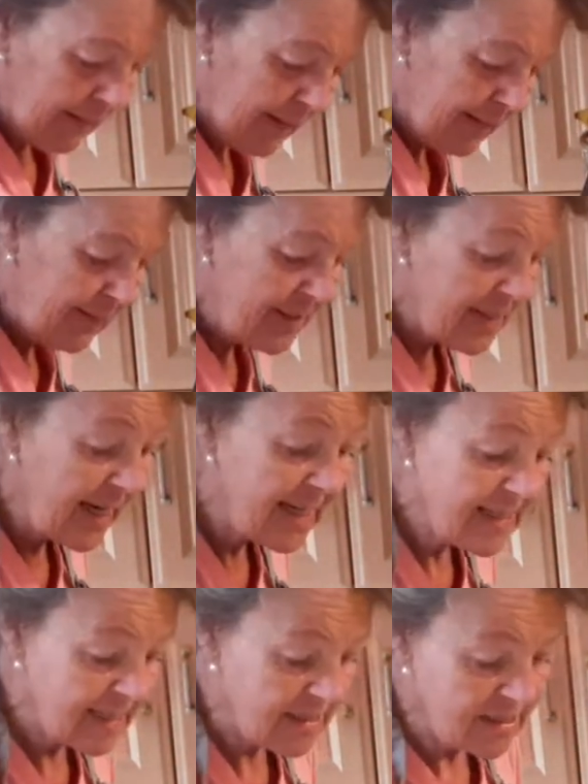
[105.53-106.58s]
And the
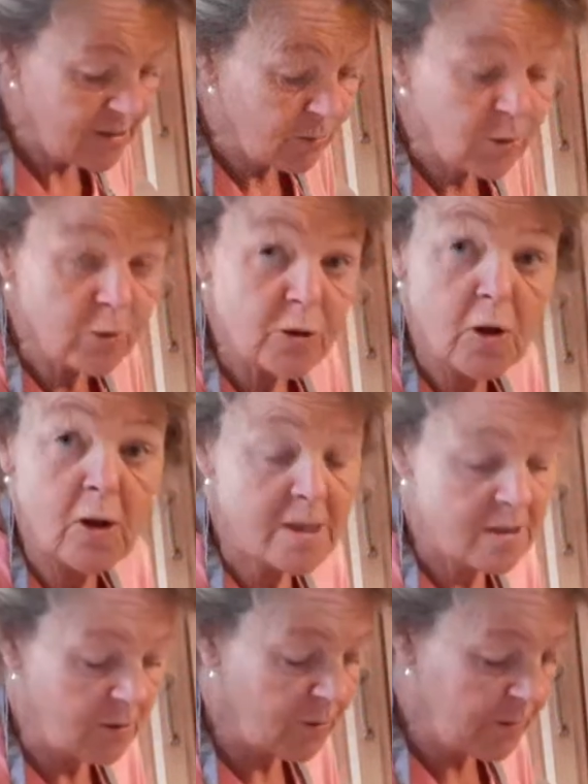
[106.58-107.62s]
taste is so good
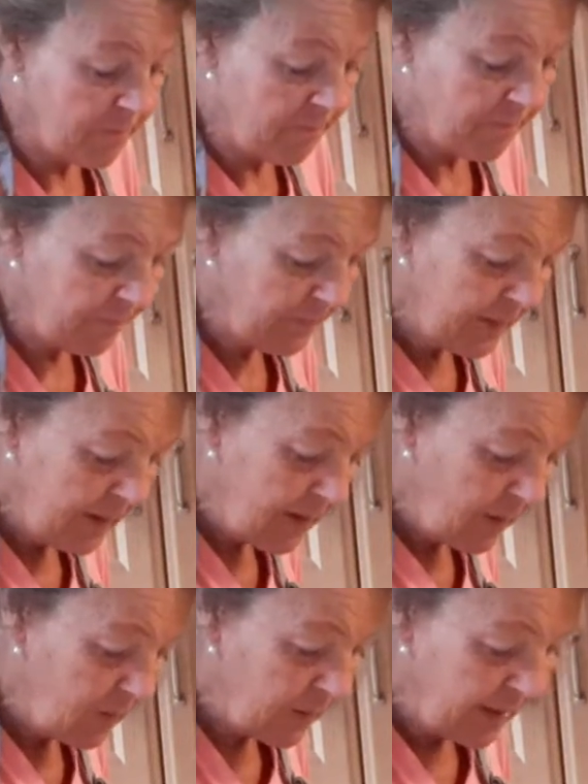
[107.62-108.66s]
also.
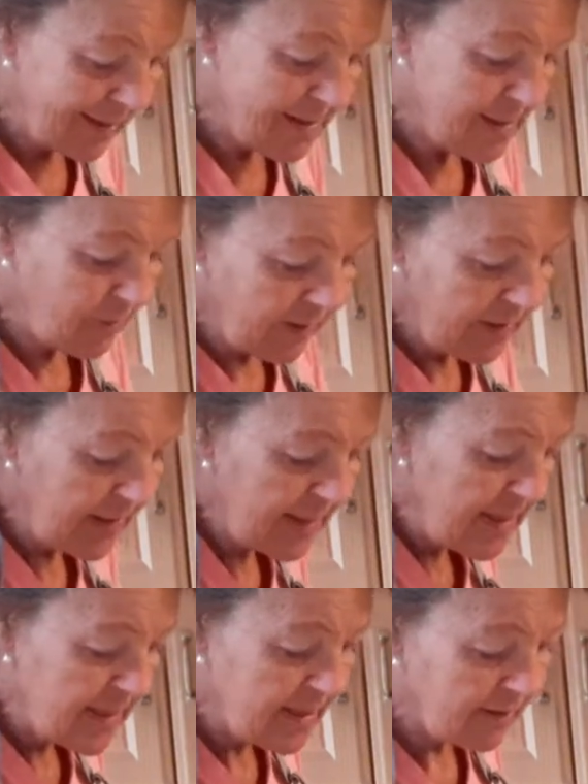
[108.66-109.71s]
Okay, so
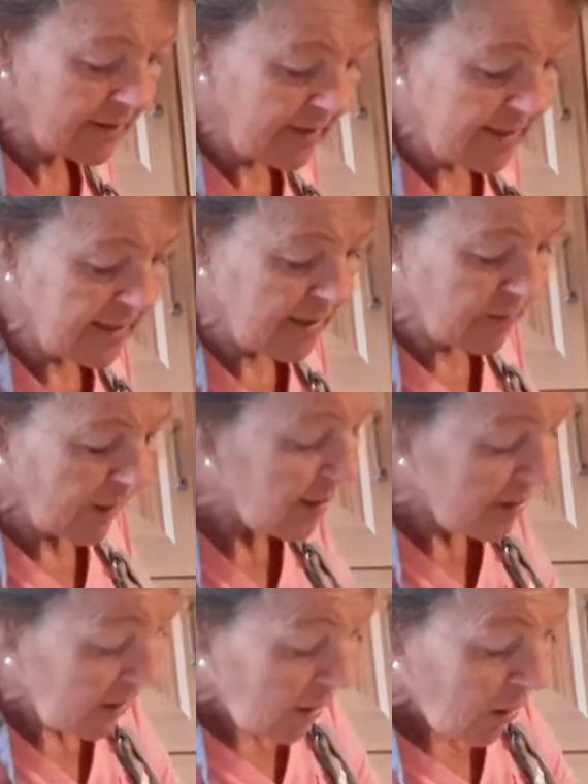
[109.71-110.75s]
this is
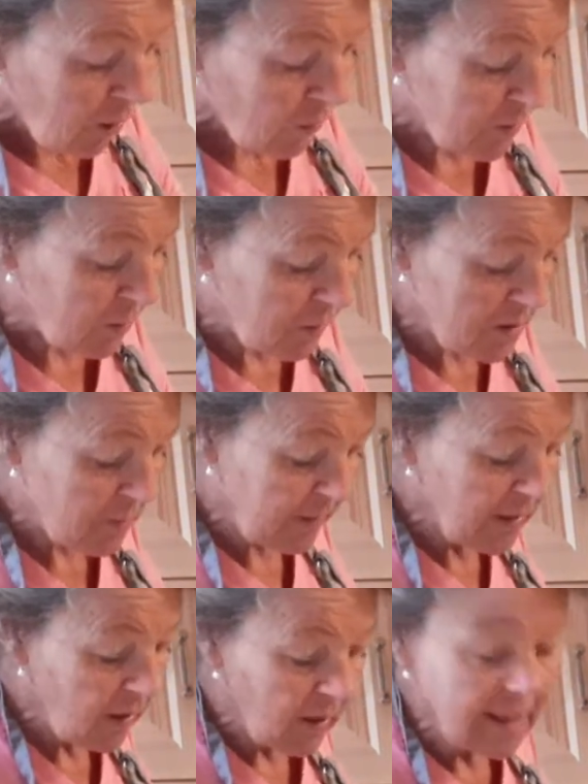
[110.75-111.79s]
what we're going to be
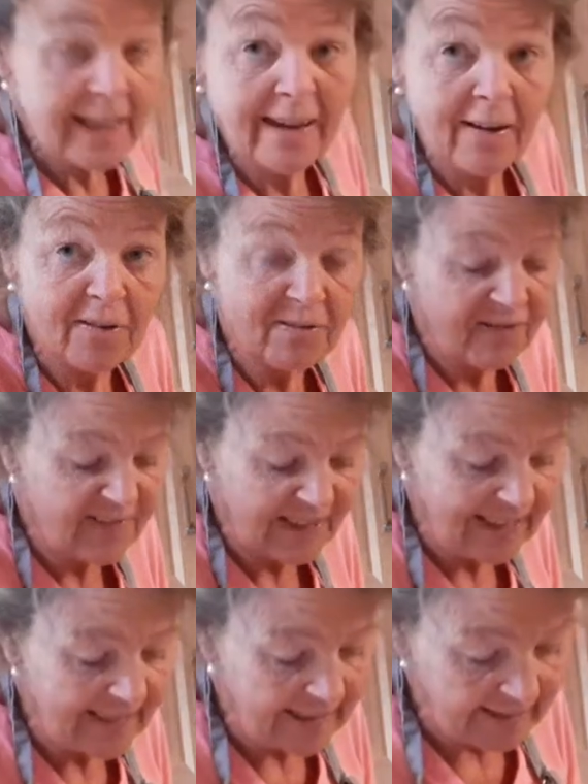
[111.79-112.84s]
calling our
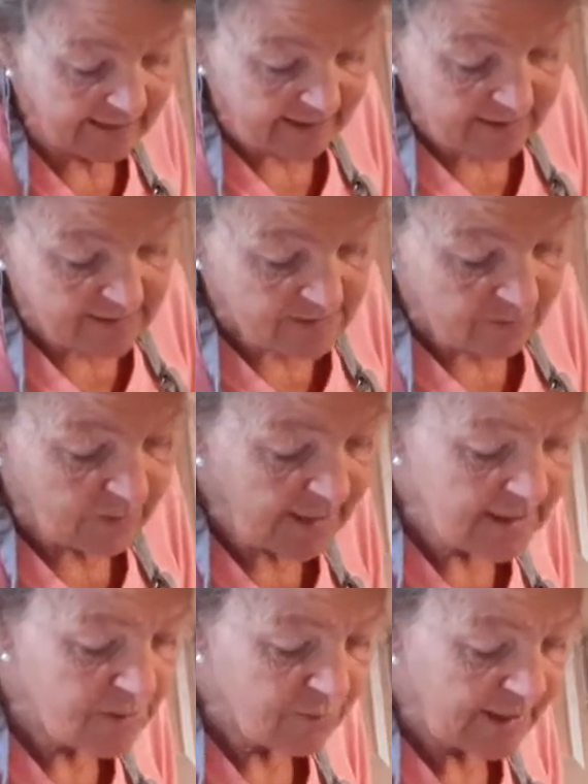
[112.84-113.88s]
filling. So
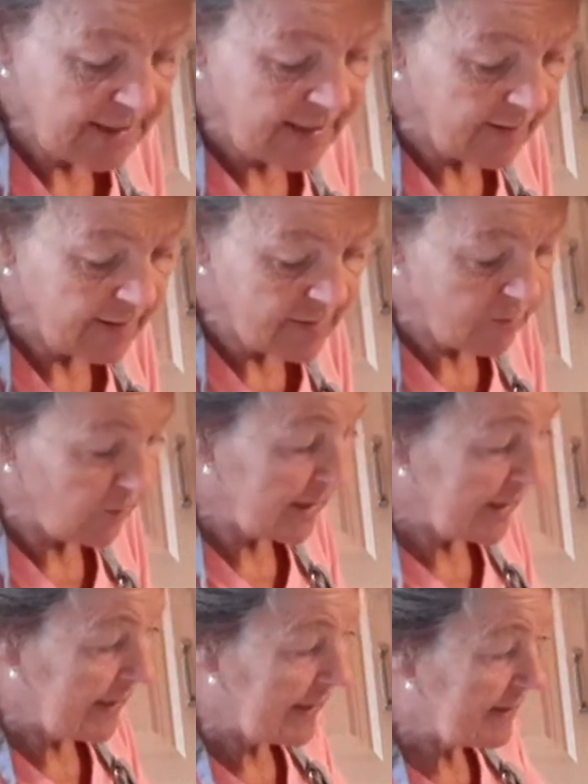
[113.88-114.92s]
that's ready, so we
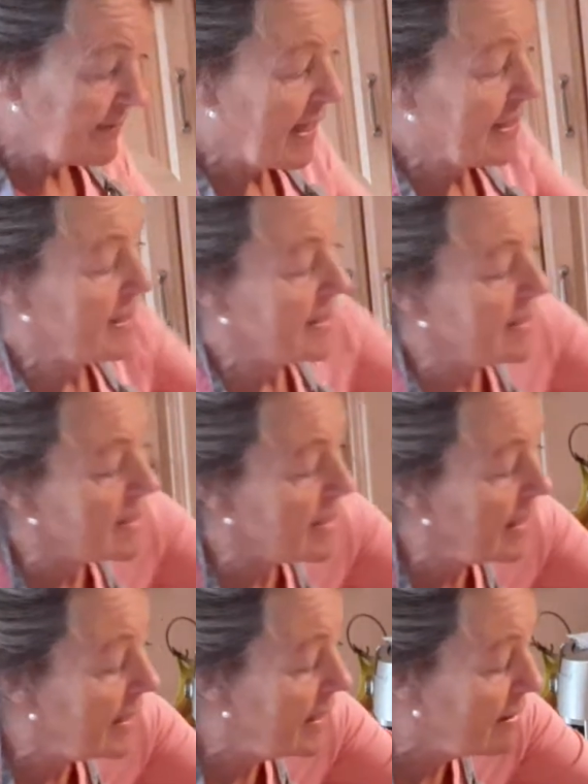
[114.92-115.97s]
can leave that to the
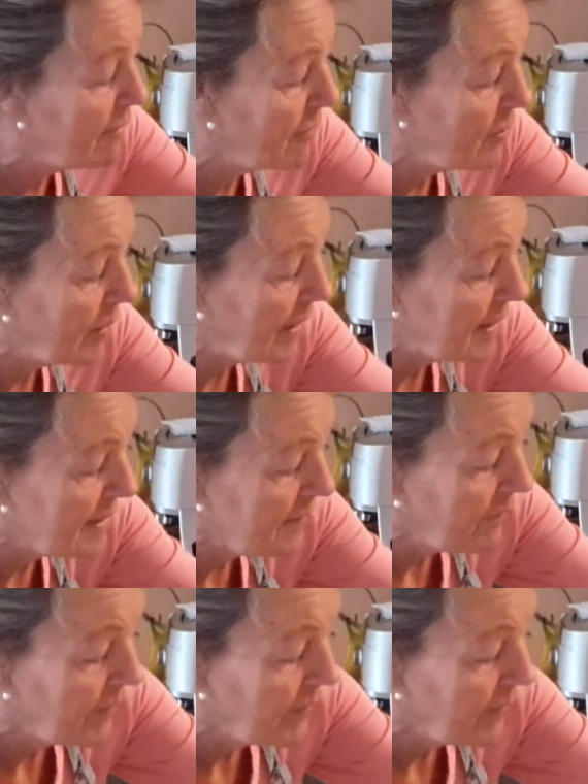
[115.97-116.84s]
side there for a minute.